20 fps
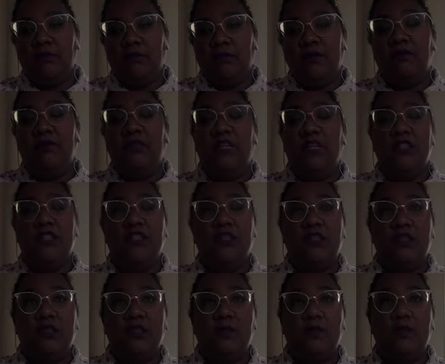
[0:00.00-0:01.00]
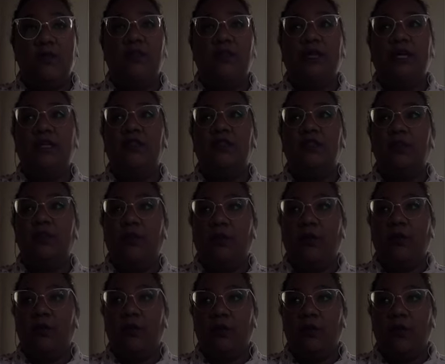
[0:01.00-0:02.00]
eventually we will get to a
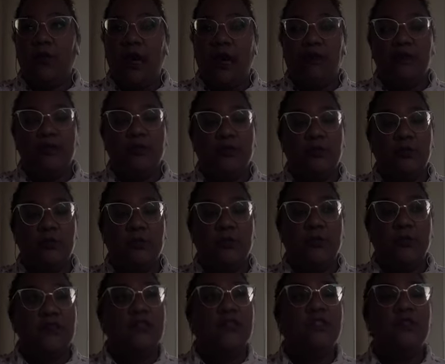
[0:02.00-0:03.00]
point where we'll have a because the